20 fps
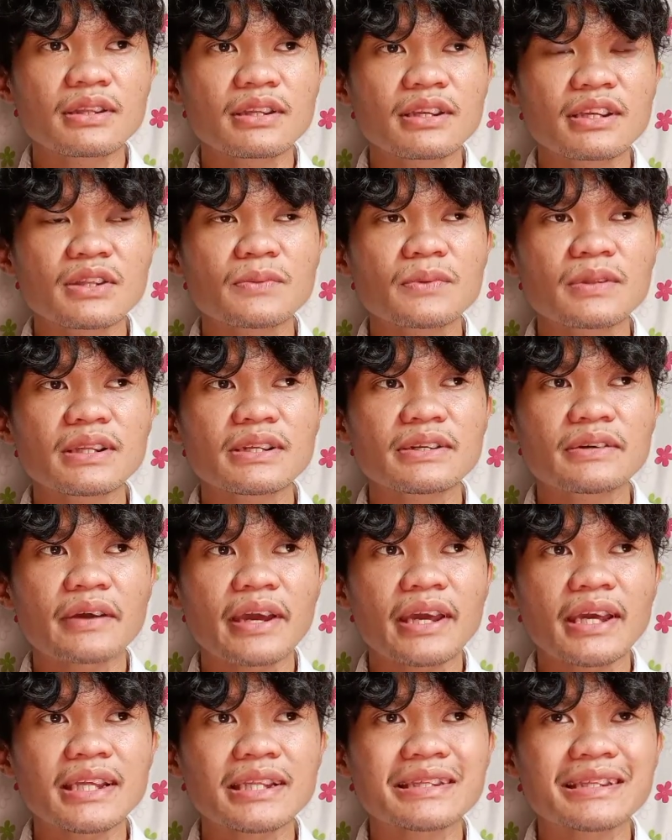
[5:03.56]
it will
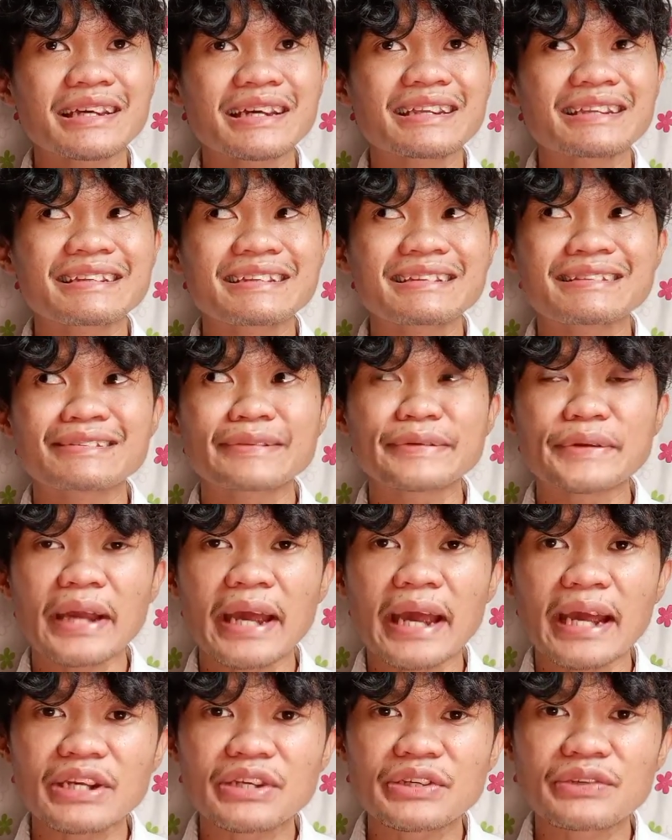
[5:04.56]
create an
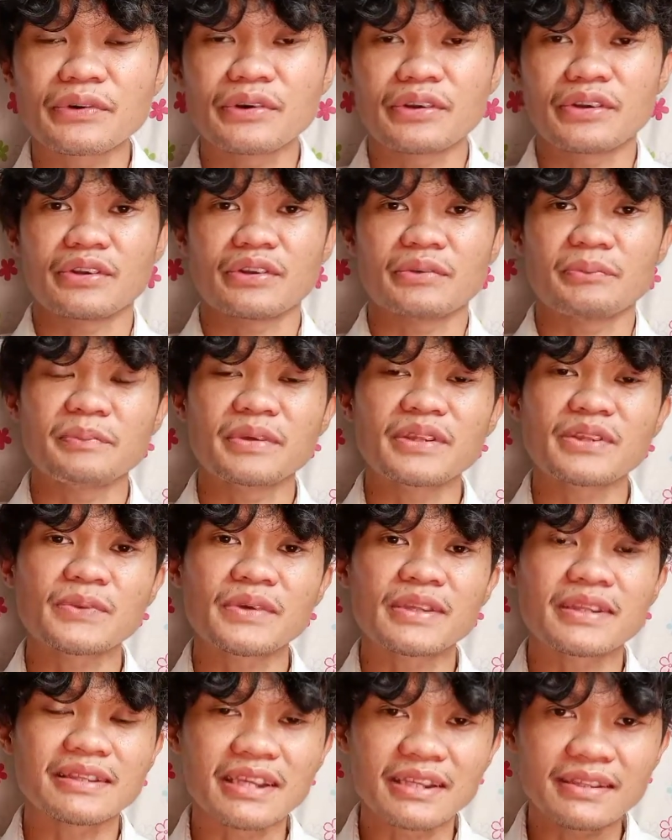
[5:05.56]
interaction
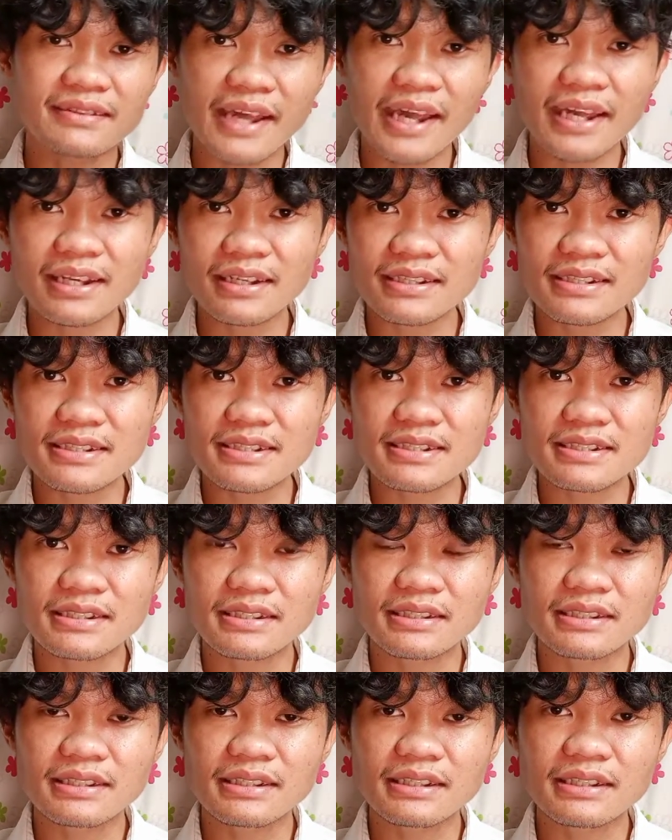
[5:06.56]
between the text
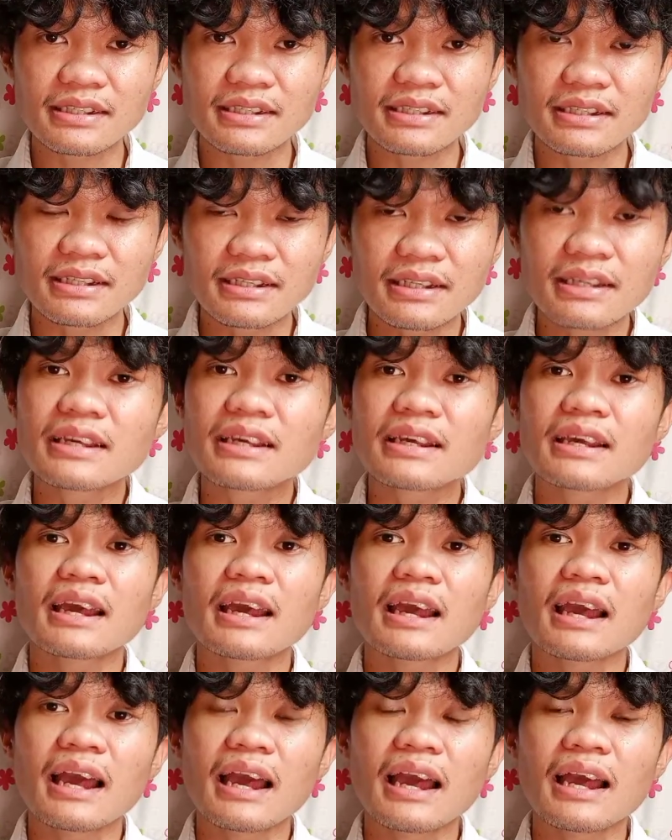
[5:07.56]

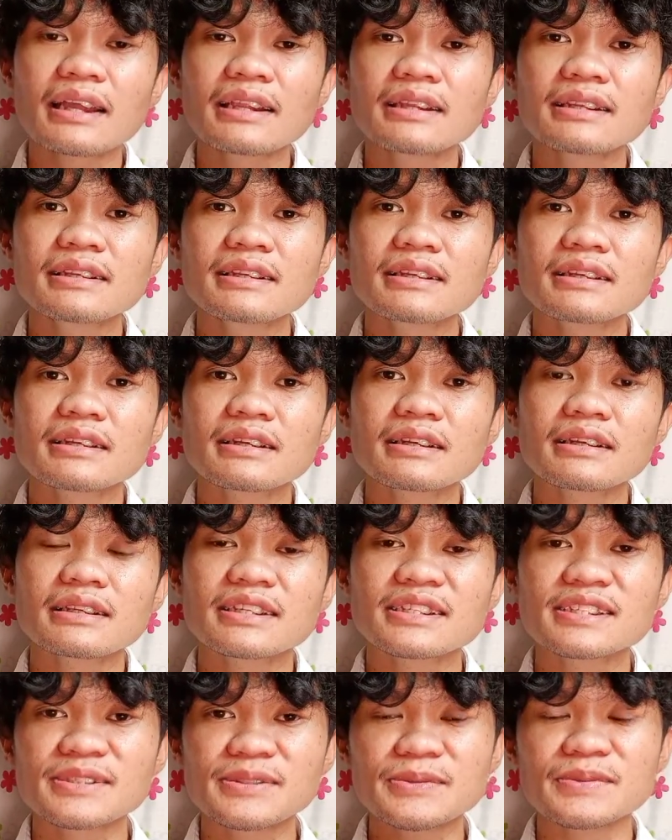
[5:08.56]
and
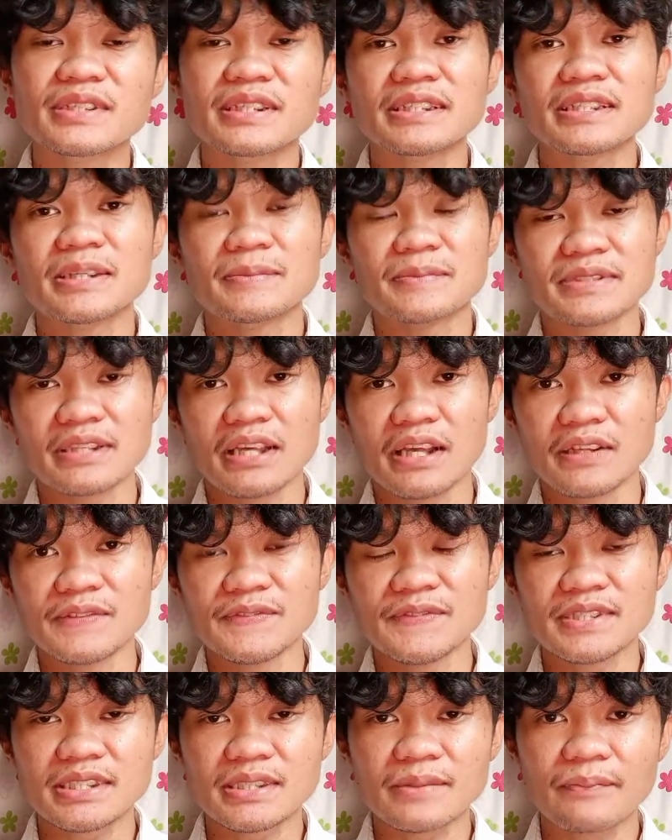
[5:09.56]
the student
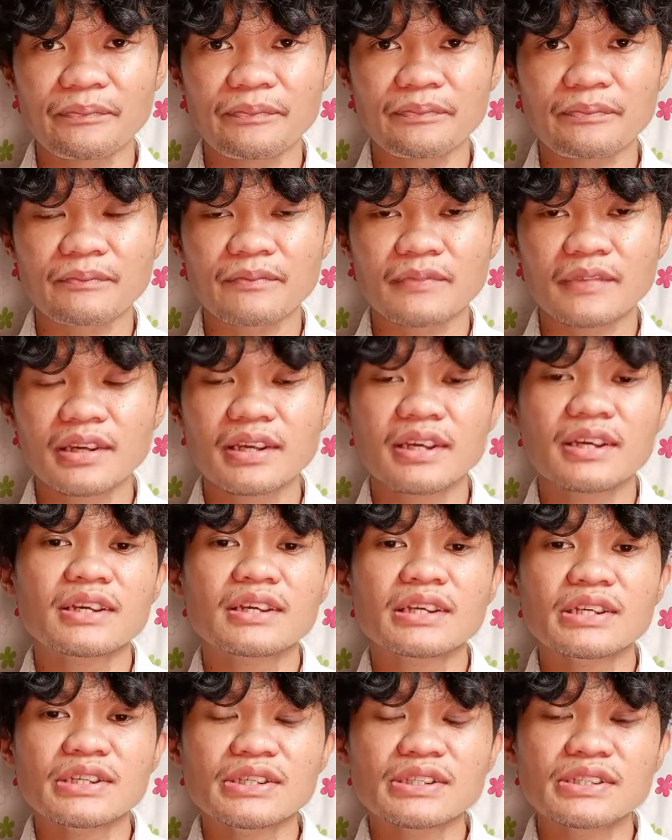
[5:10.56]
themselves.
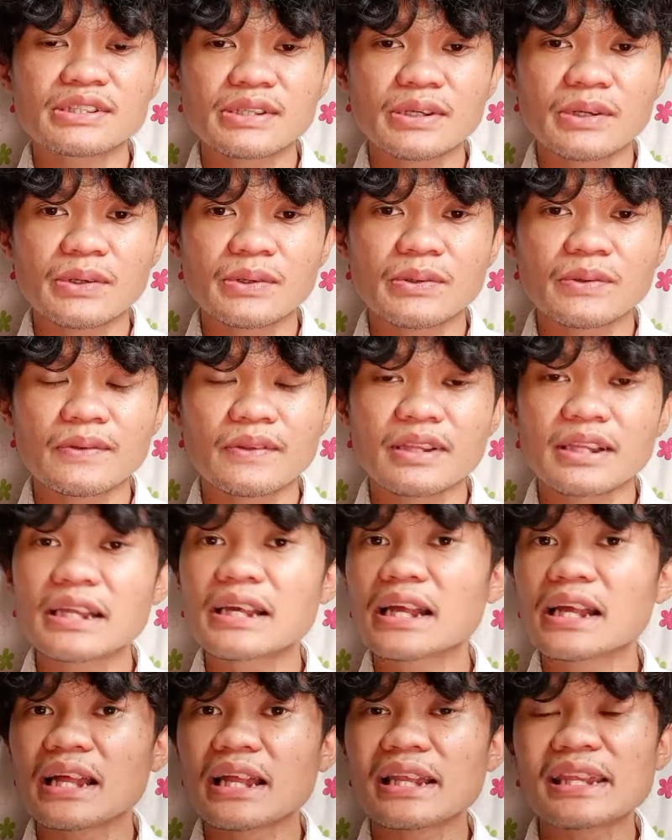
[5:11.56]
So
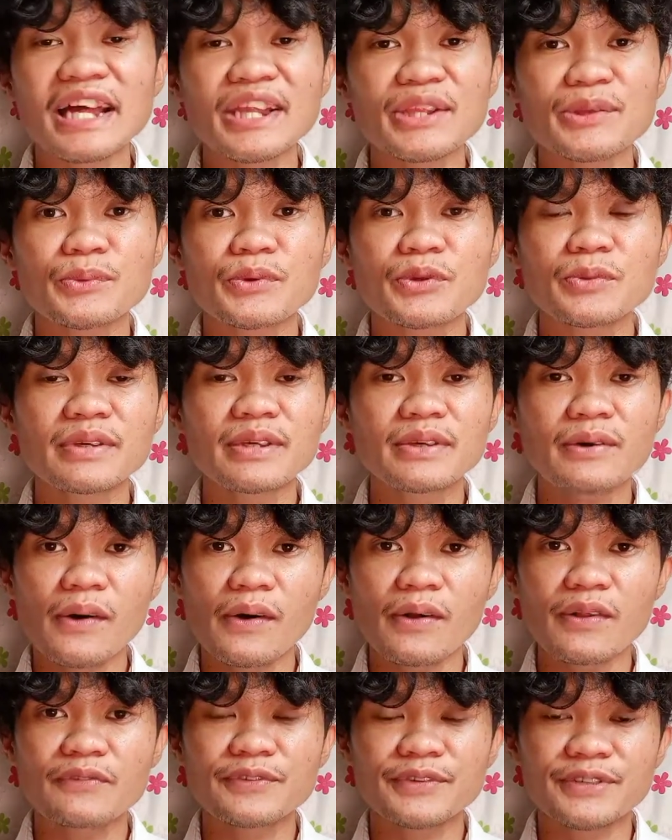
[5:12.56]
that will be
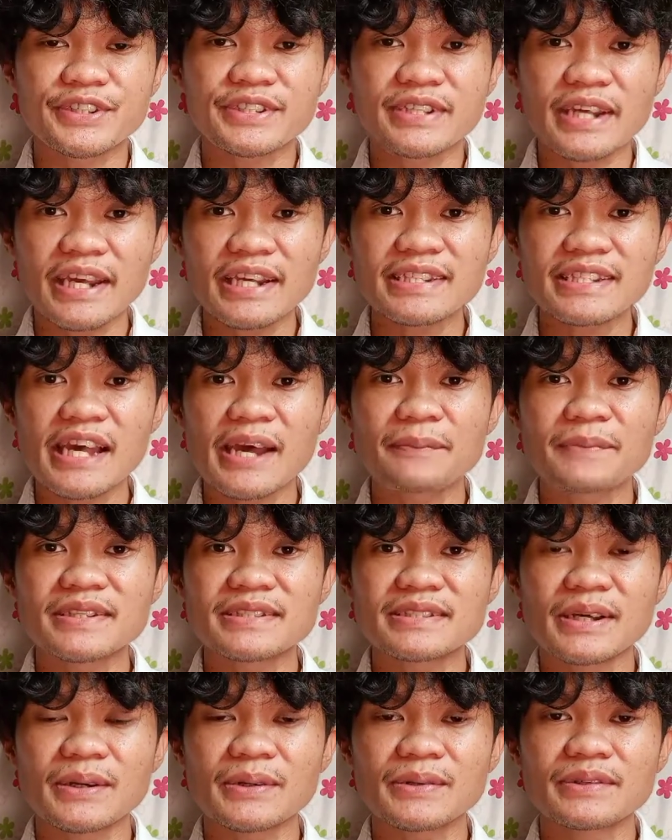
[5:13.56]
all for today's
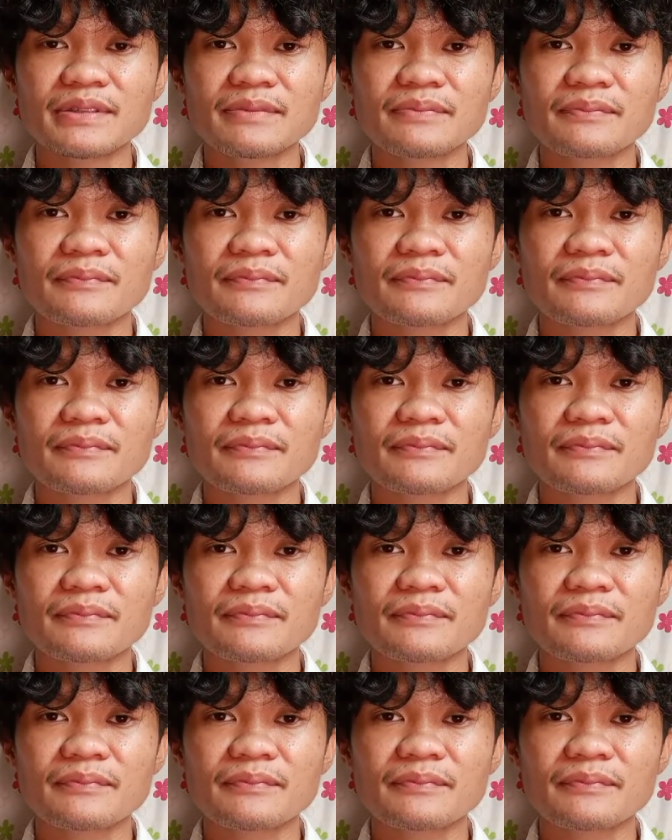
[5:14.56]
episode,